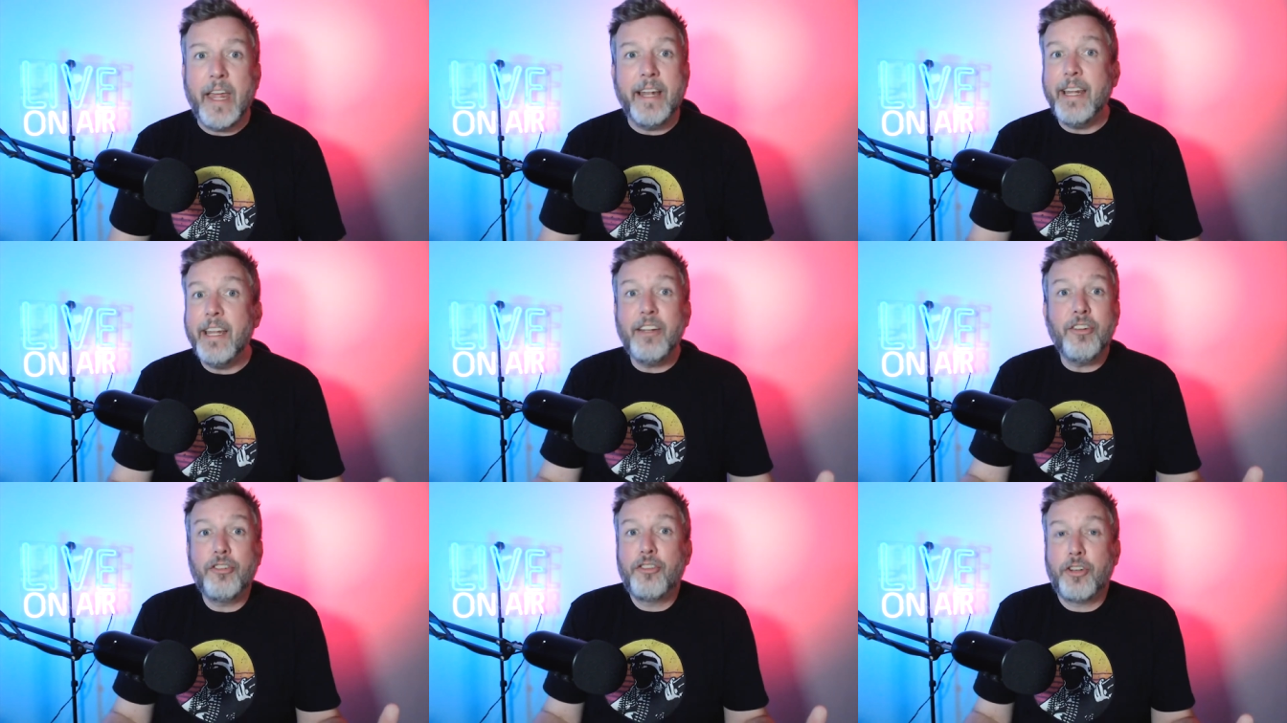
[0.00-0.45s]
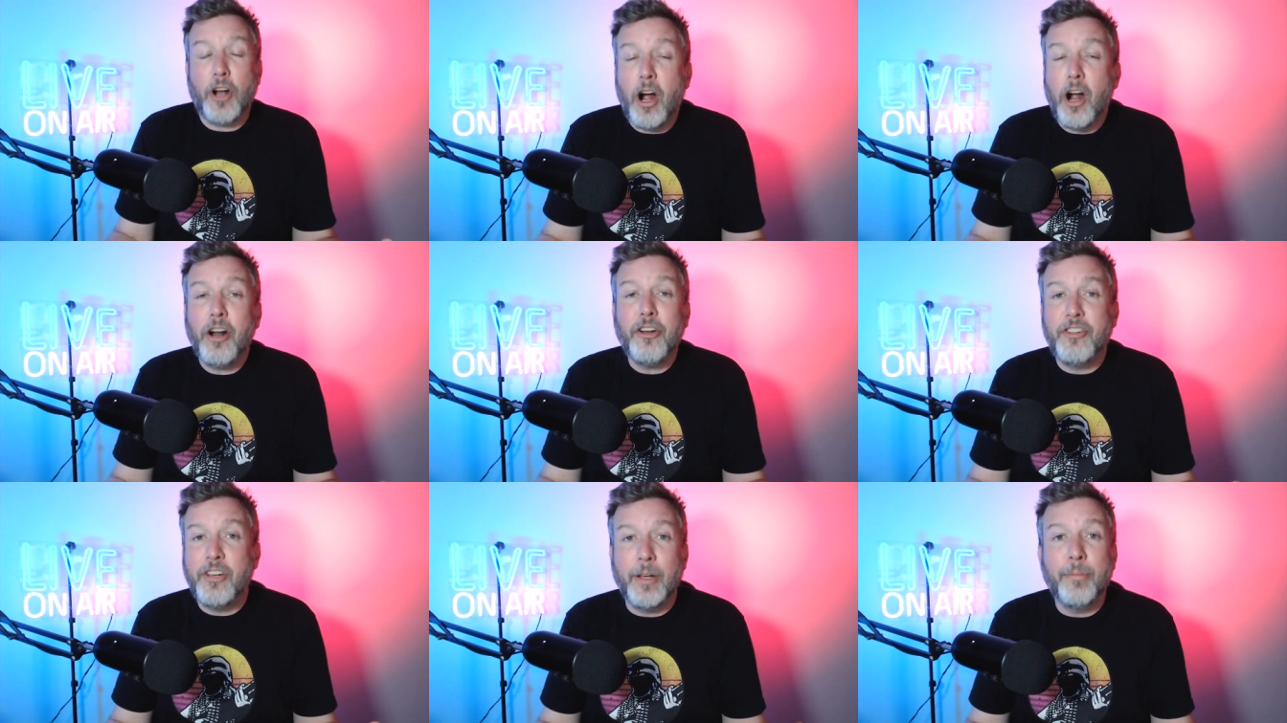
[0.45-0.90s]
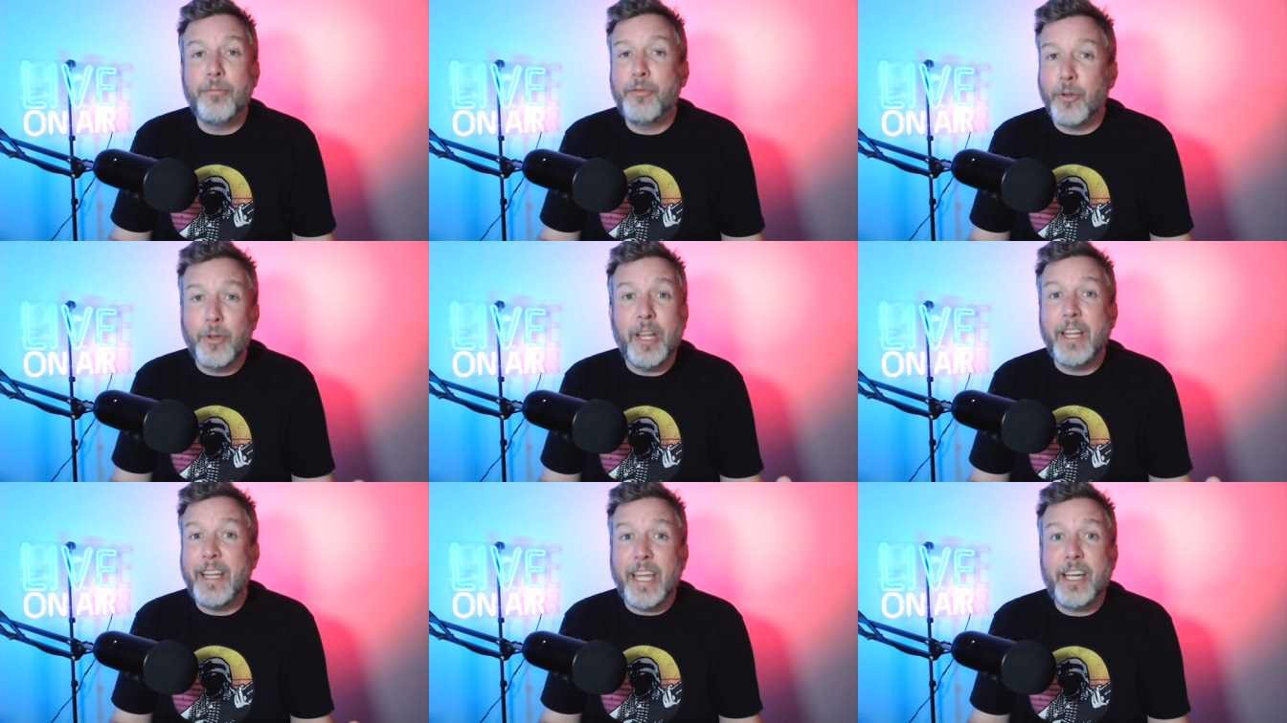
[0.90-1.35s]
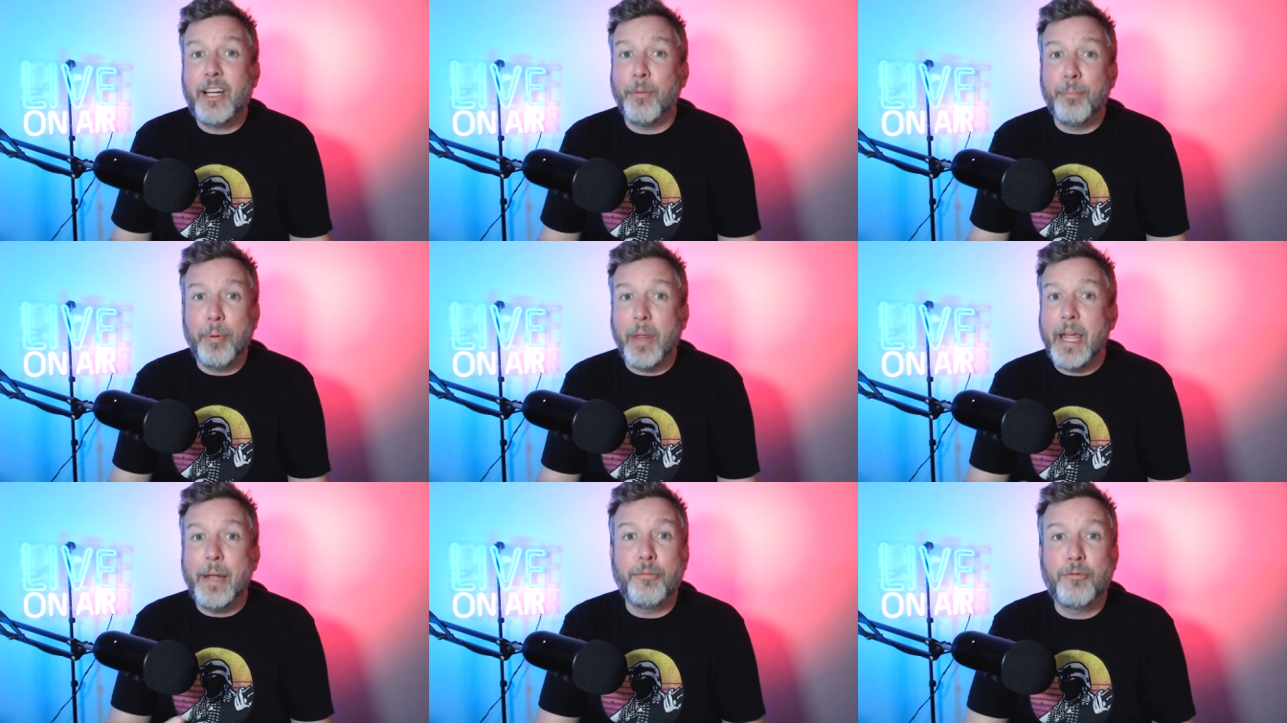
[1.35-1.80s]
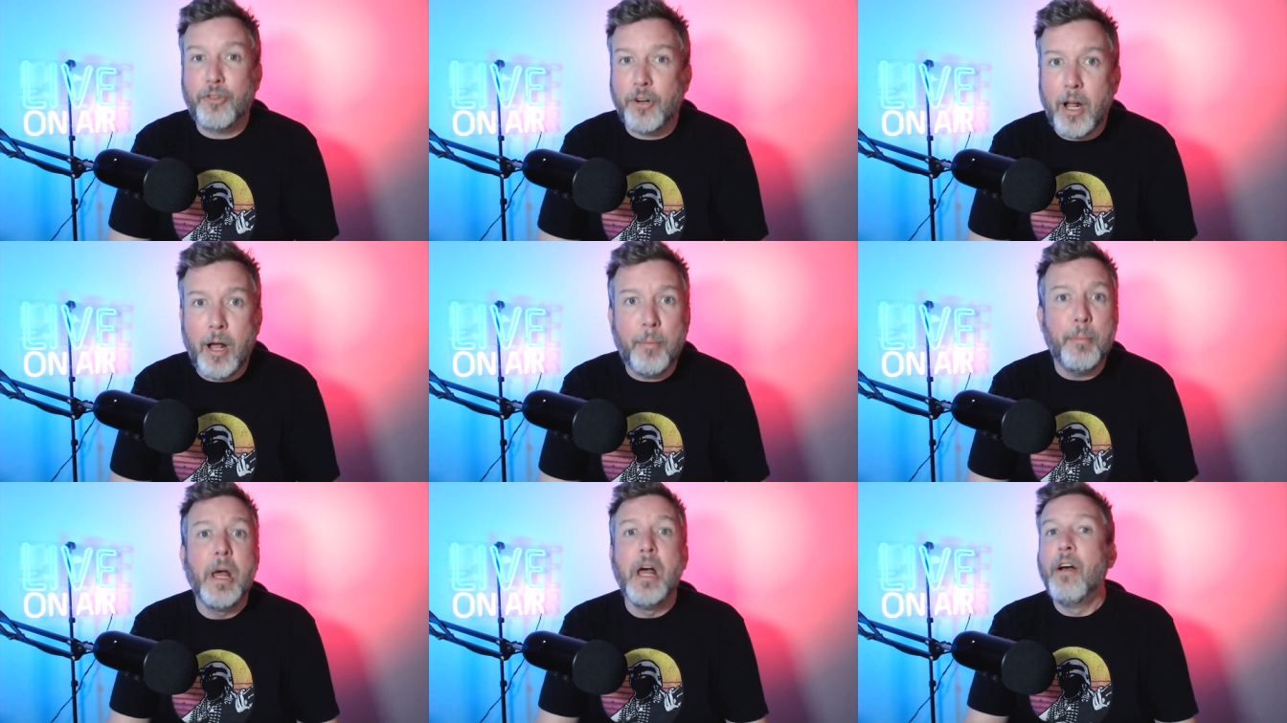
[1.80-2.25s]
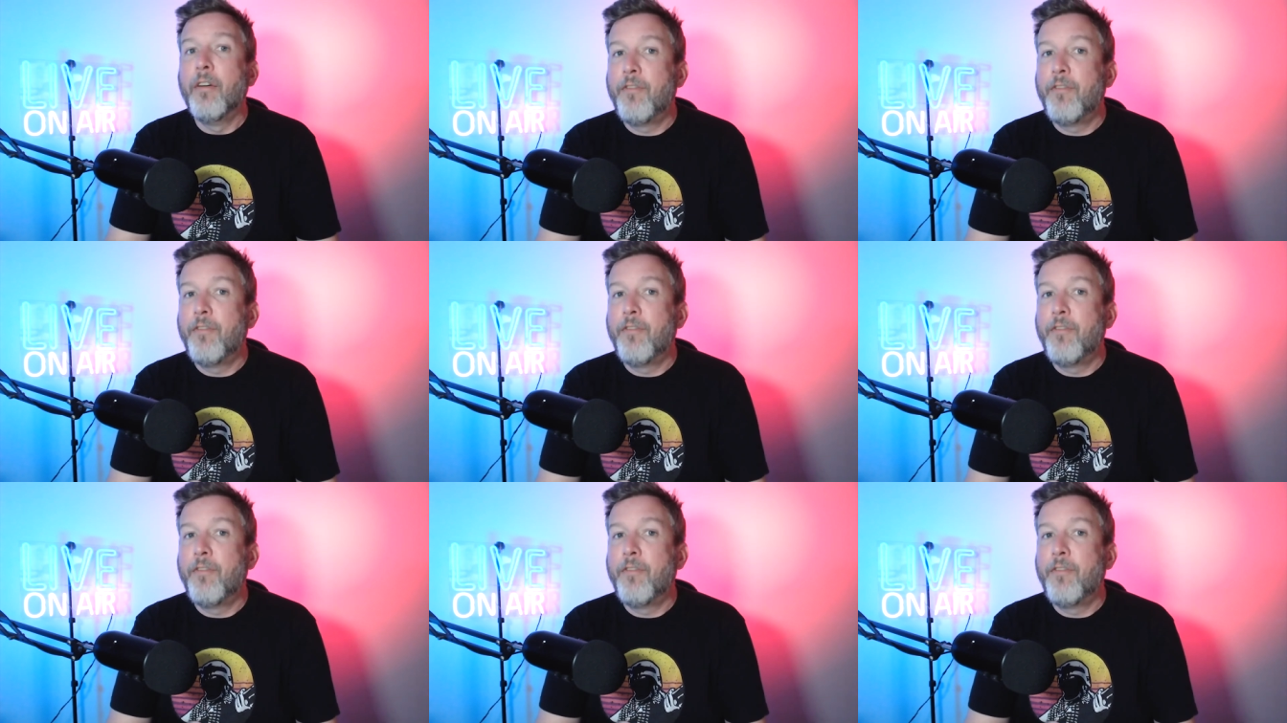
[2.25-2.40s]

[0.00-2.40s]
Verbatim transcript: they didn't charge him so that they could blame Trump,